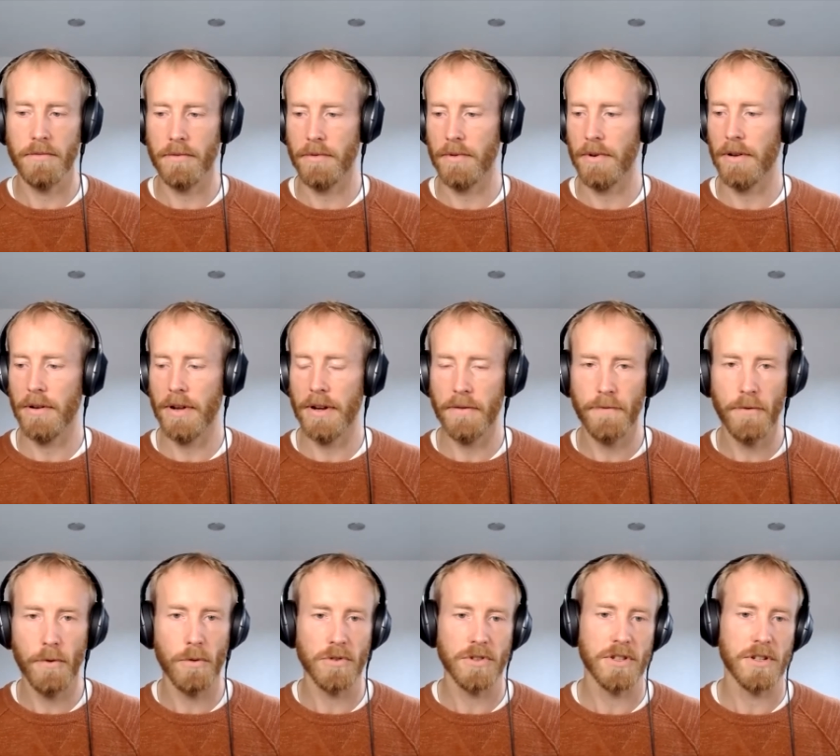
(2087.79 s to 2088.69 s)
were in a
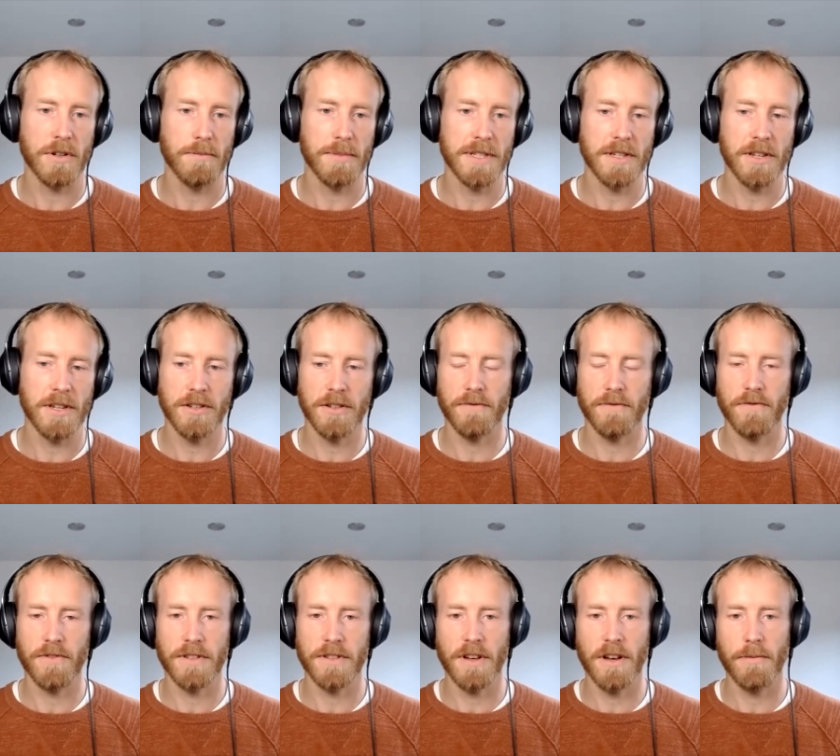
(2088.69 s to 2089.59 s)
fortunate position
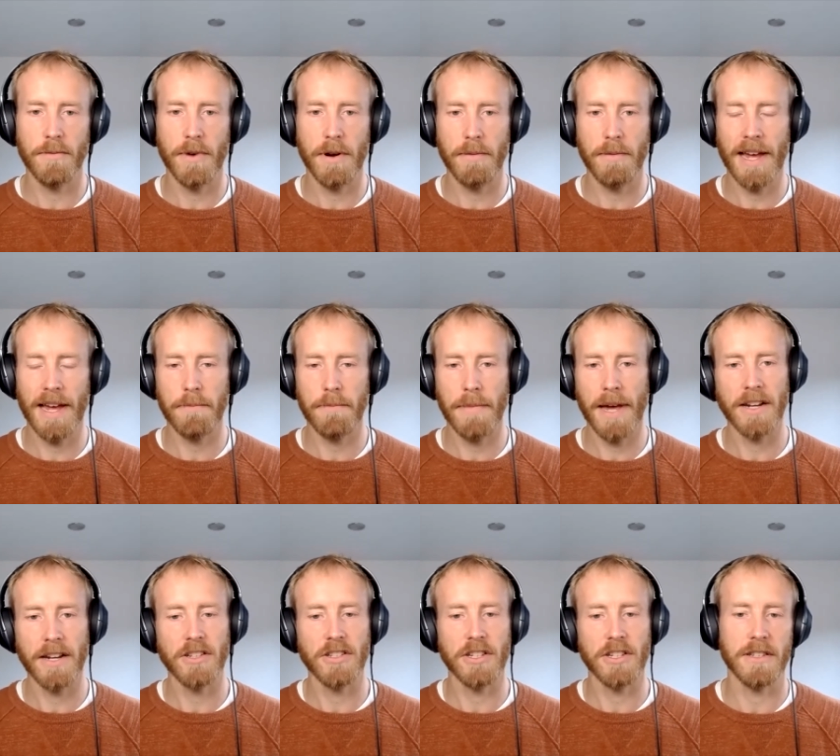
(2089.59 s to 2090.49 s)
for a time where we had
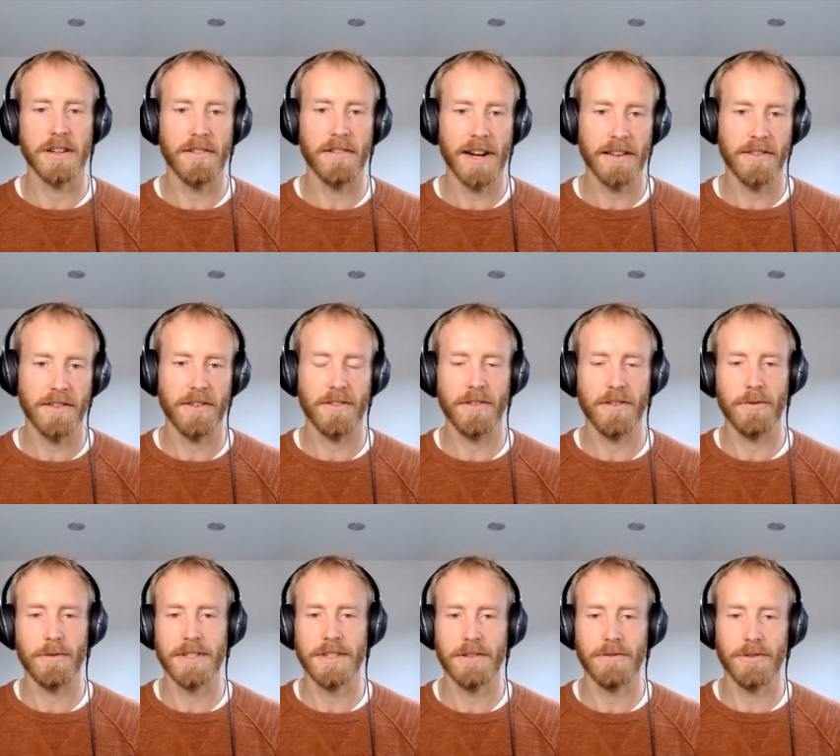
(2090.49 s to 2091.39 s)
managing directors
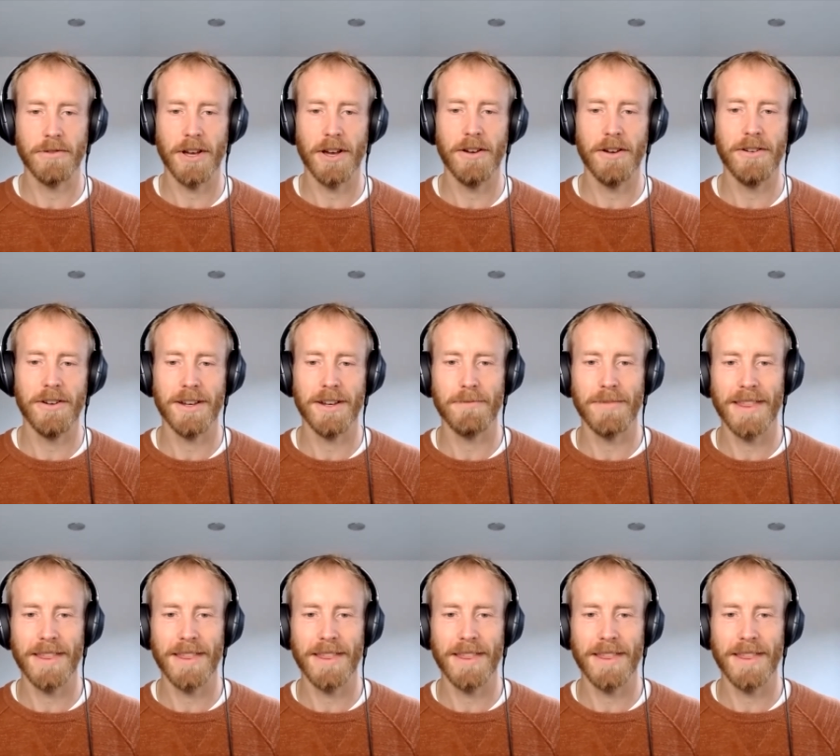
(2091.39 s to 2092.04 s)
who were still coding,